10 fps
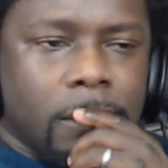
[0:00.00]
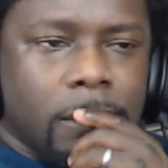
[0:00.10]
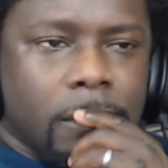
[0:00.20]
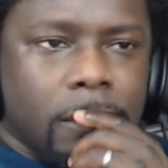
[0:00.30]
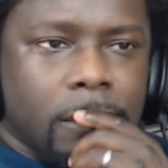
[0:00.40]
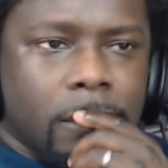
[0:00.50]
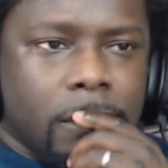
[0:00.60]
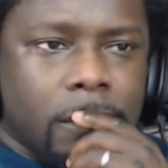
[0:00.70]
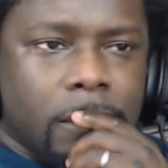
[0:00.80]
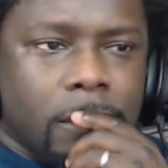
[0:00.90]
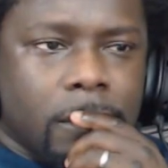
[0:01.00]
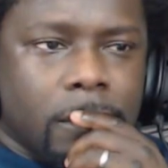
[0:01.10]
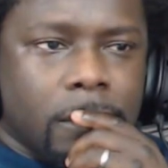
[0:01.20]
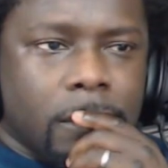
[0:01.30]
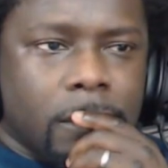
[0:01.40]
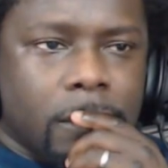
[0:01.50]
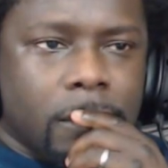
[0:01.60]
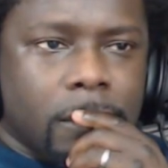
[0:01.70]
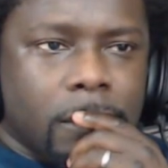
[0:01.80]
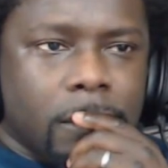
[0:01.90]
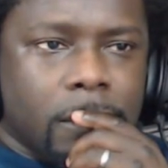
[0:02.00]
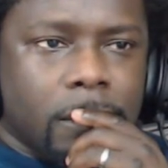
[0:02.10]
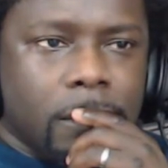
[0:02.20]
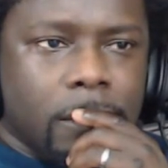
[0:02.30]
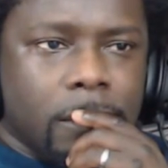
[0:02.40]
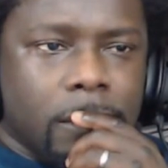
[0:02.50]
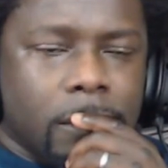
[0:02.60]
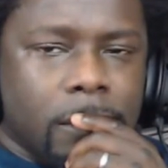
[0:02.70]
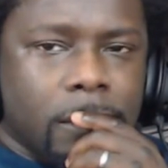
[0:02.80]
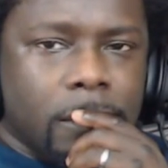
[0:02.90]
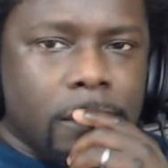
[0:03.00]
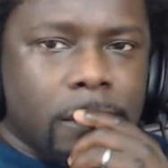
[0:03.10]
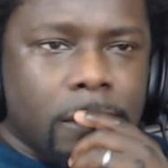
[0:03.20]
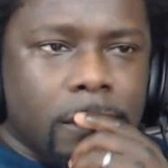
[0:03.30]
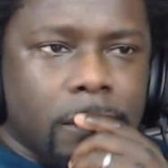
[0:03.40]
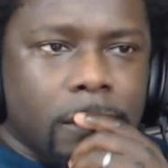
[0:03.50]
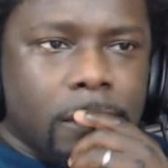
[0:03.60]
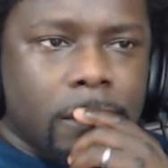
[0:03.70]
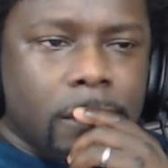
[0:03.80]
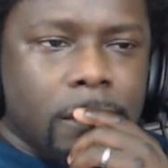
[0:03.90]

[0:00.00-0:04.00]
The person shown says nothing.